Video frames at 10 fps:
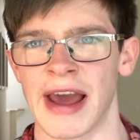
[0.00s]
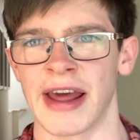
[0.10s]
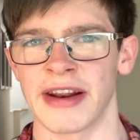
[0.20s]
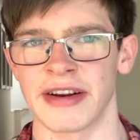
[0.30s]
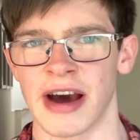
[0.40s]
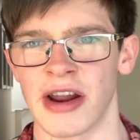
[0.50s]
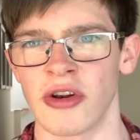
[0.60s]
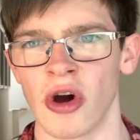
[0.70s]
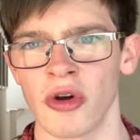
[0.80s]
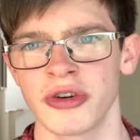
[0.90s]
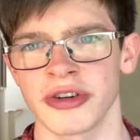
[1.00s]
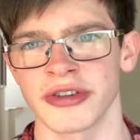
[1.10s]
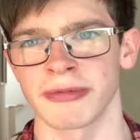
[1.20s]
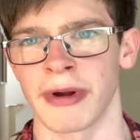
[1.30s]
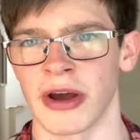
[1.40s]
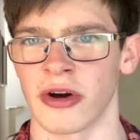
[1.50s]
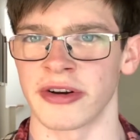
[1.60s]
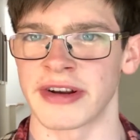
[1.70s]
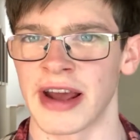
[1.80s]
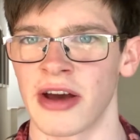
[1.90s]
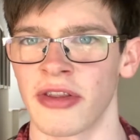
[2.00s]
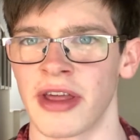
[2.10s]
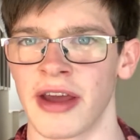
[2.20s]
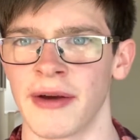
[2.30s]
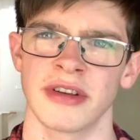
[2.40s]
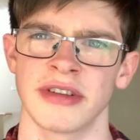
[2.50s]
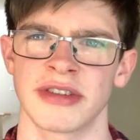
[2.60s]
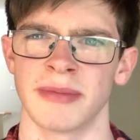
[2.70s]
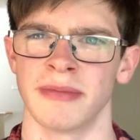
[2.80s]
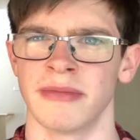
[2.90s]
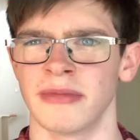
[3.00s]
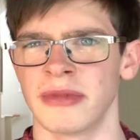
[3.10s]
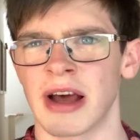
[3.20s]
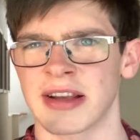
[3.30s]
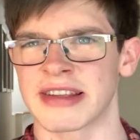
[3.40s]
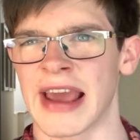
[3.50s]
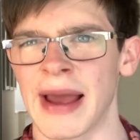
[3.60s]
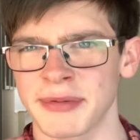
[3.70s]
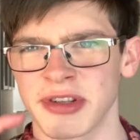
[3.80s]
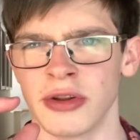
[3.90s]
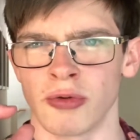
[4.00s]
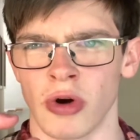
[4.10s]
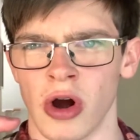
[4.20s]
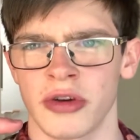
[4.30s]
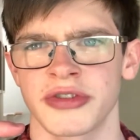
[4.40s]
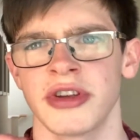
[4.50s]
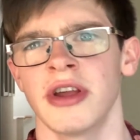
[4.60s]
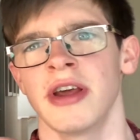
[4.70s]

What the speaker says: and I noticed when I got down there some nice gaps in the rocks